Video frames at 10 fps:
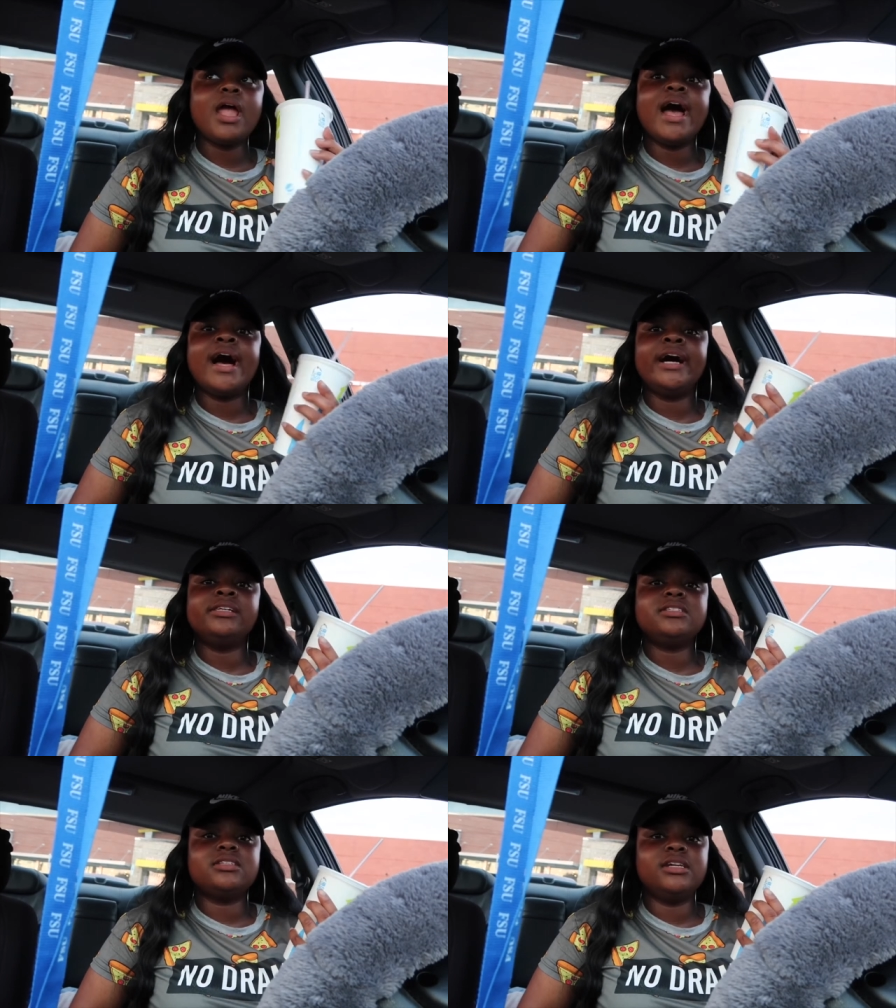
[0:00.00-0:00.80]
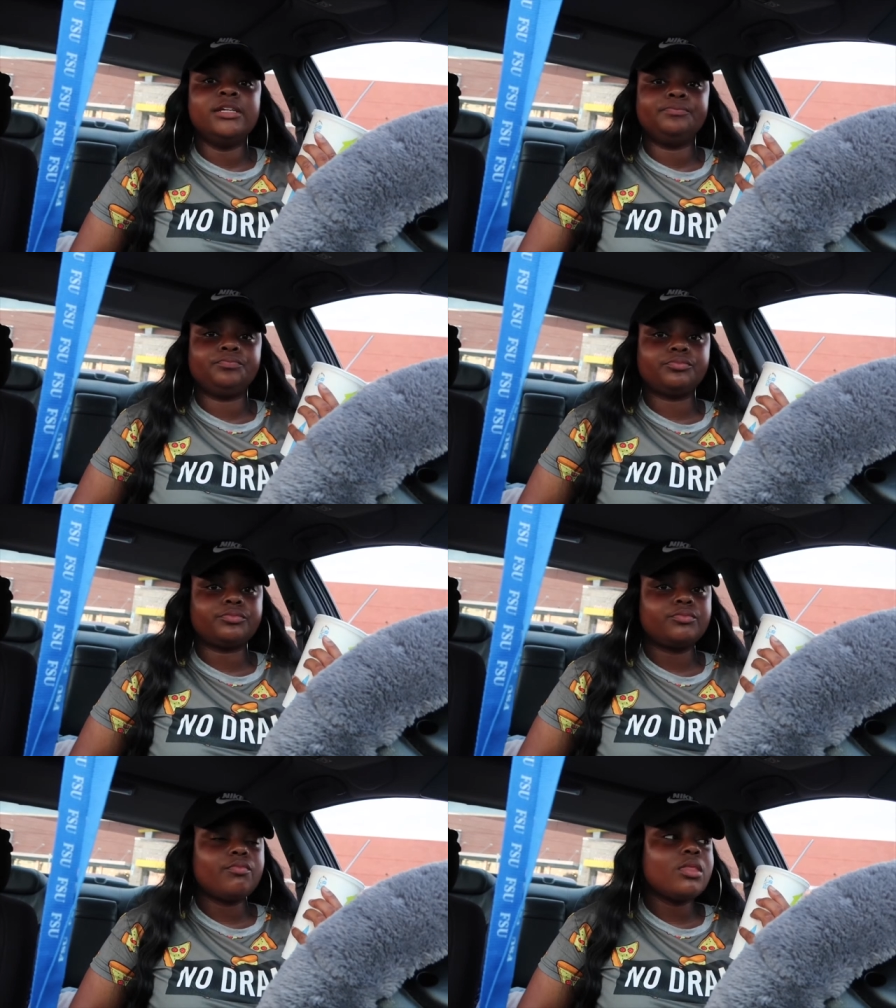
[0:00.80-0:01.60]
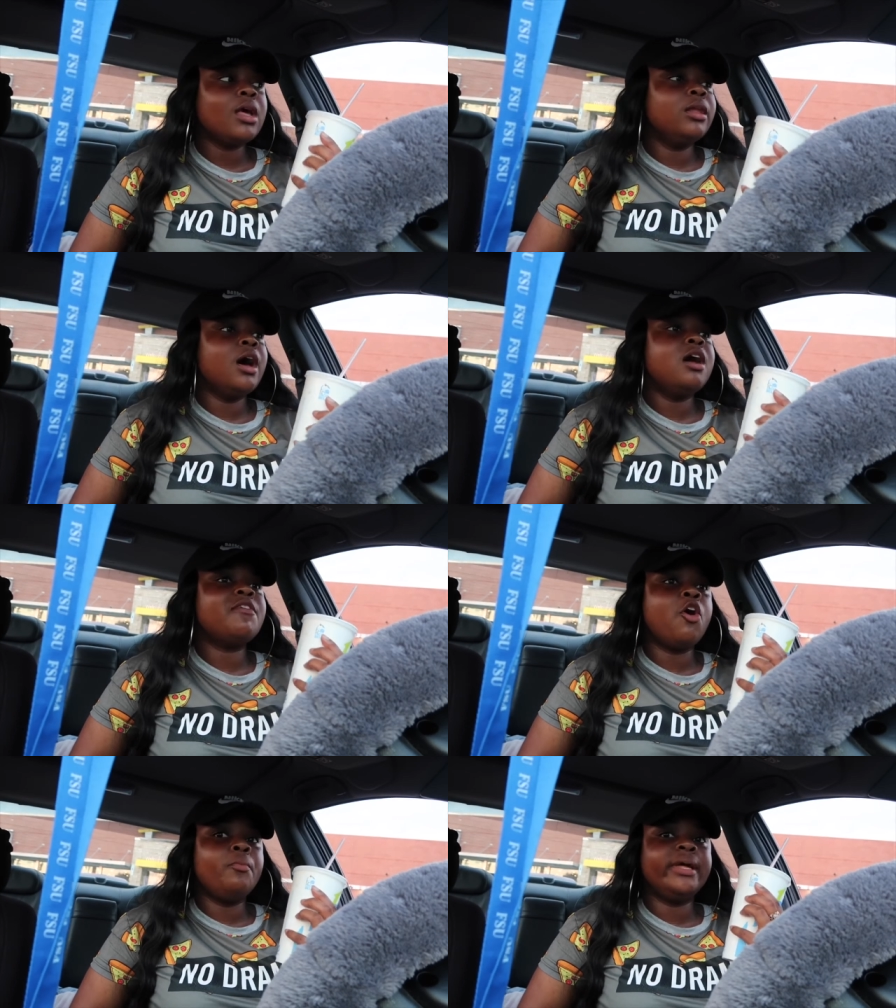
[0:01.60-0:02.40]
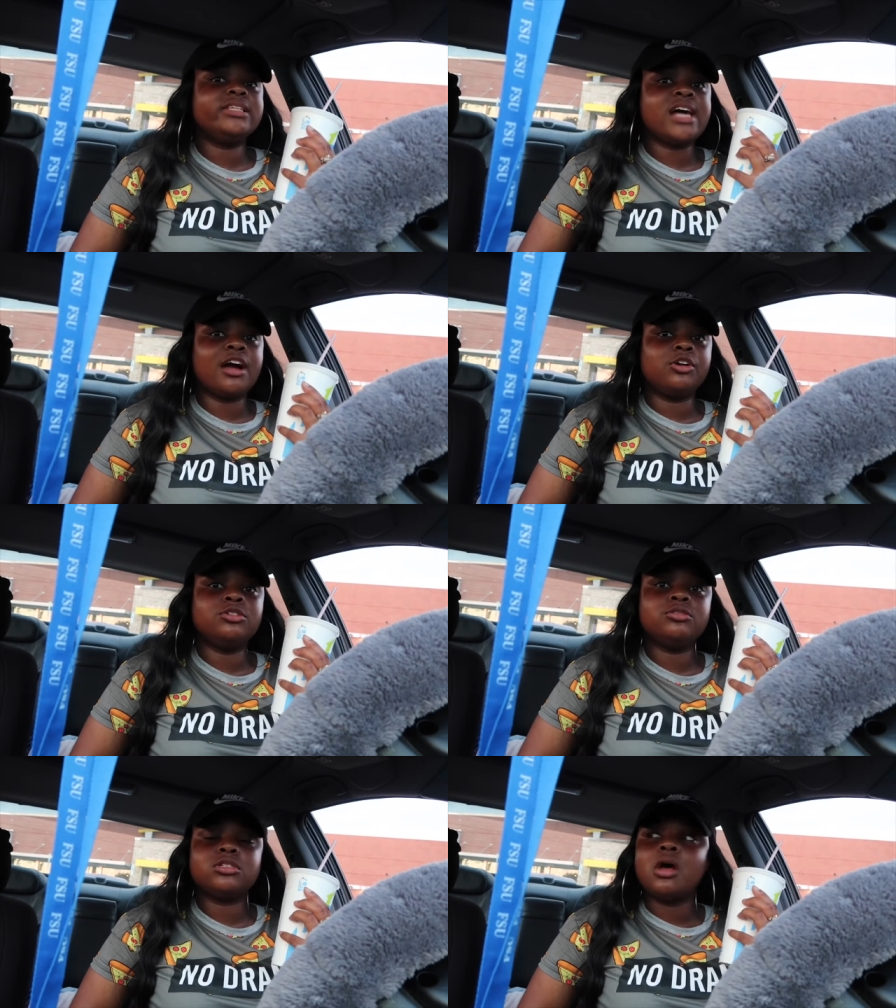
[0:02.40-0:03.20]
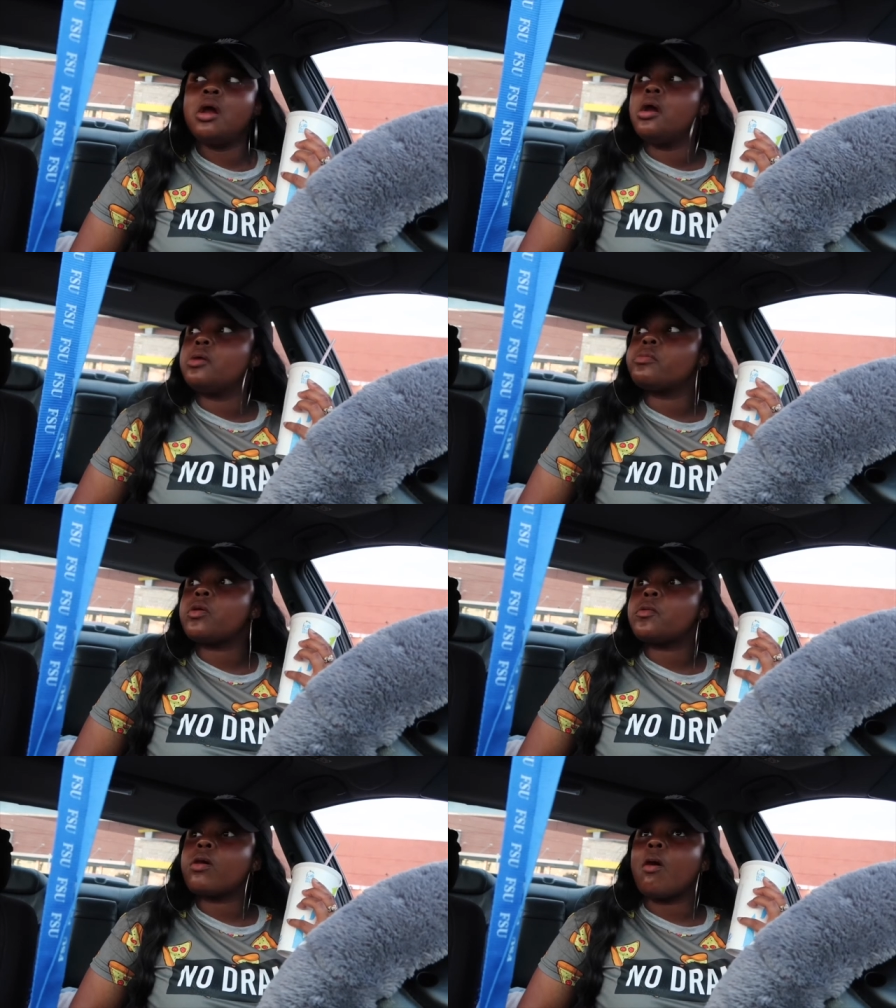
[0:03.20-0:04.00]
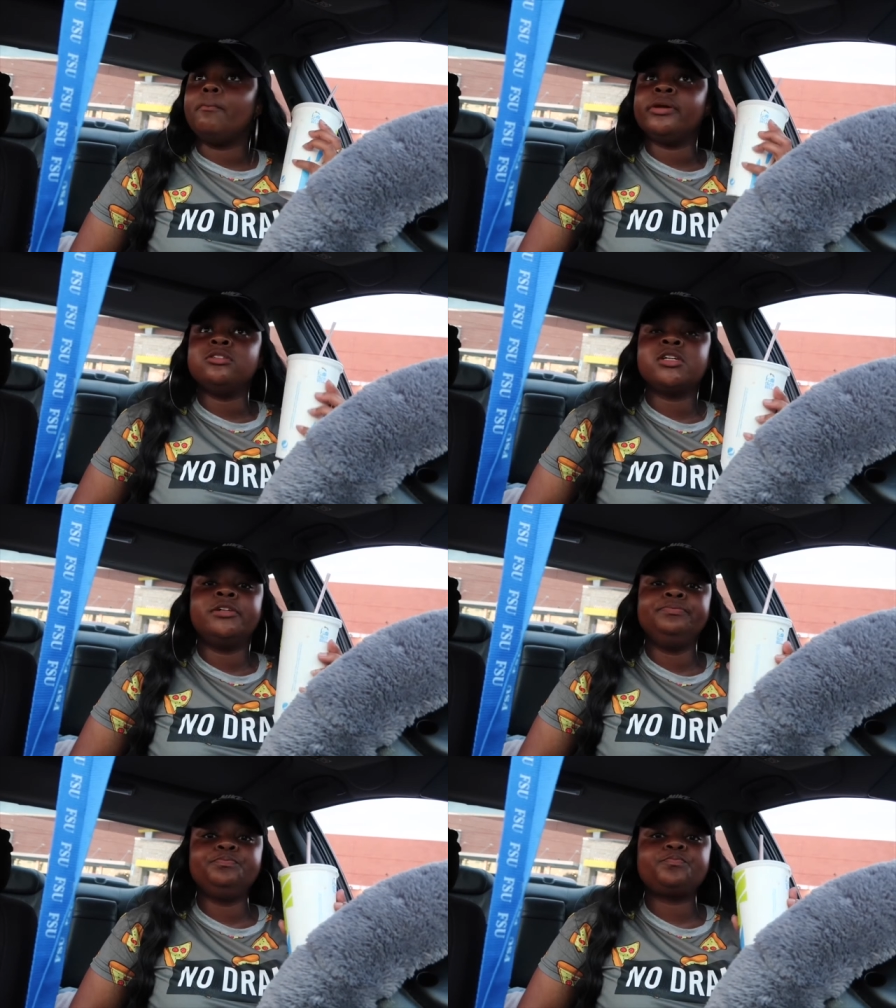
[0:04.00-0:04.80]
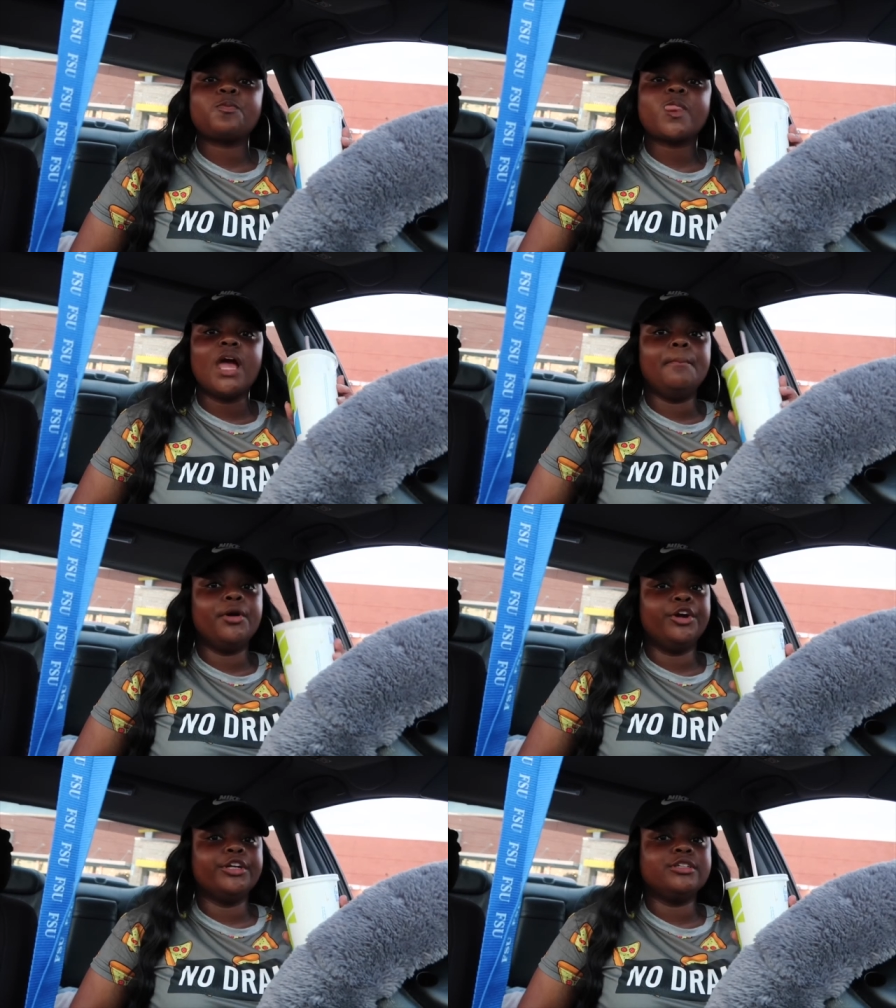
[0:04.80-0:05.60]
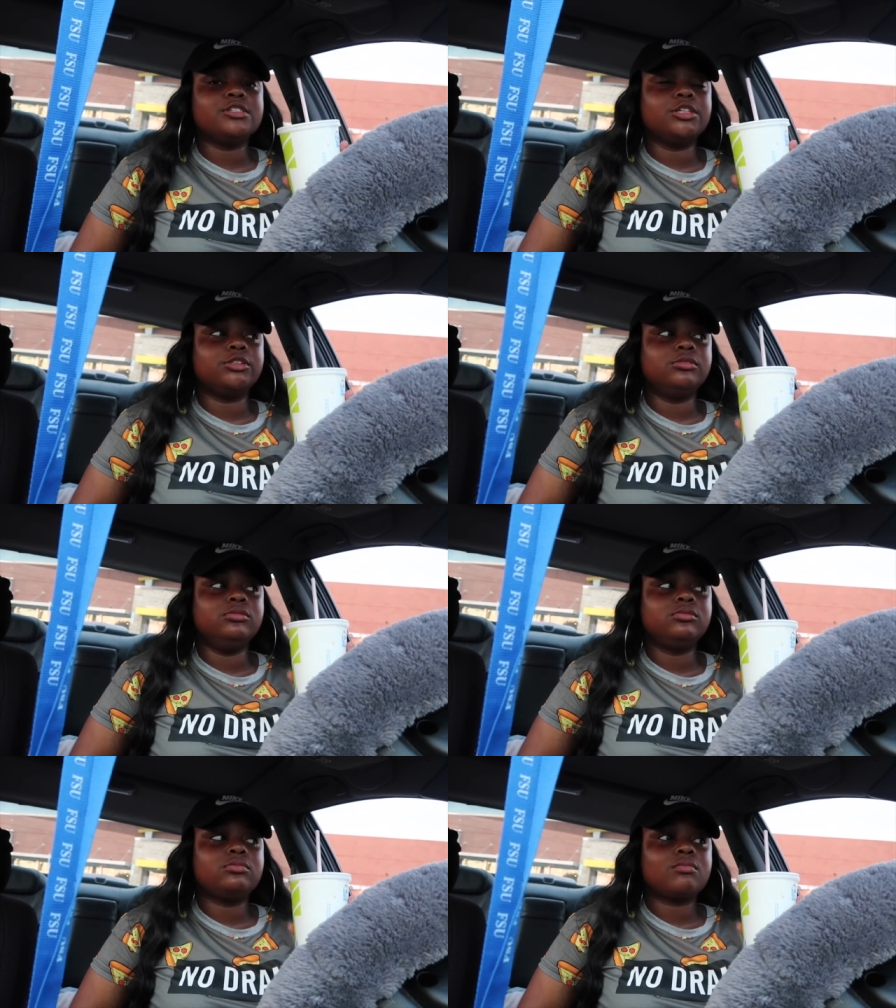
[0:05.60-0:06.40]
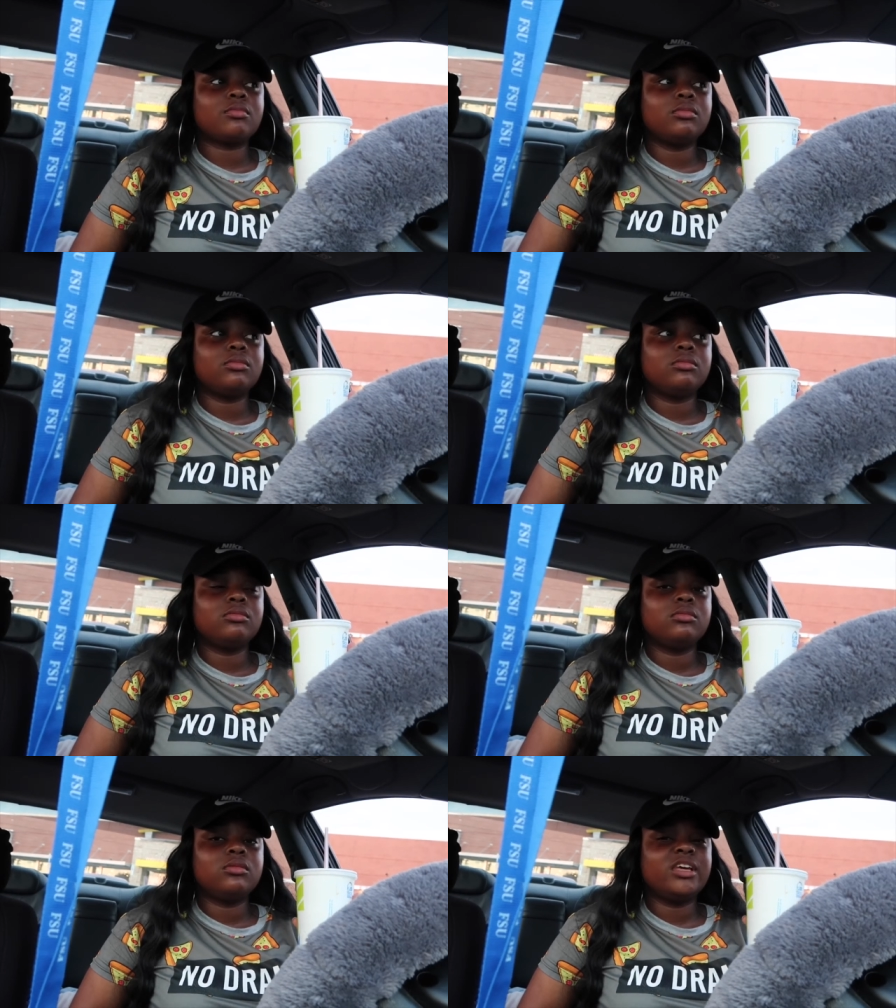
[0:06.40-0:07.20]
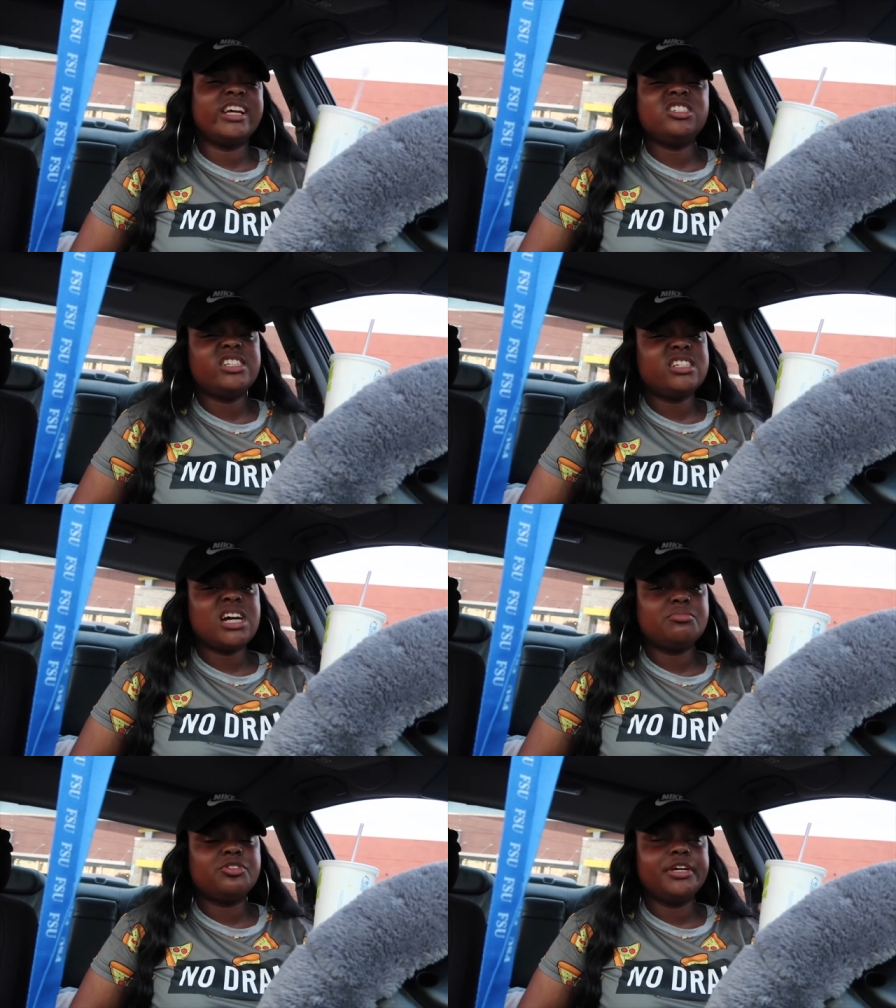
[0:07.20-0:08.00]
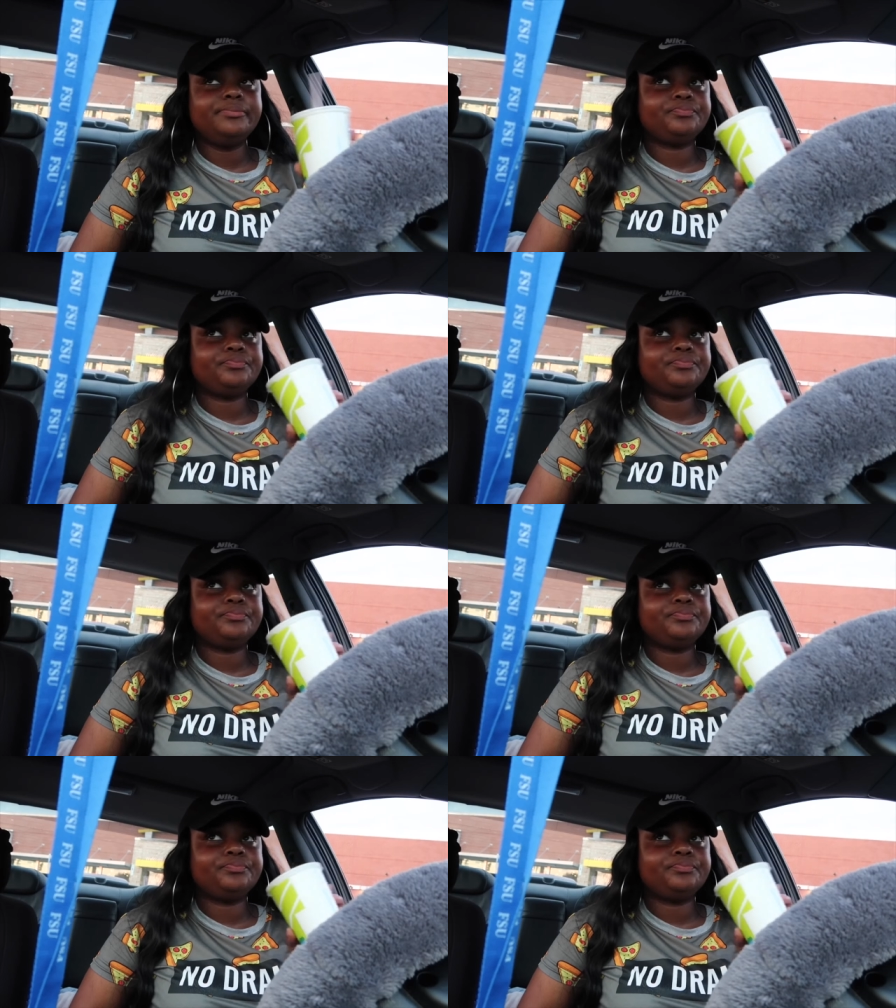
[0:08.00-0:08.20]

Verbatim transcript: I honestly love homemade tacos, pizza, and burgers. So can I just say top three?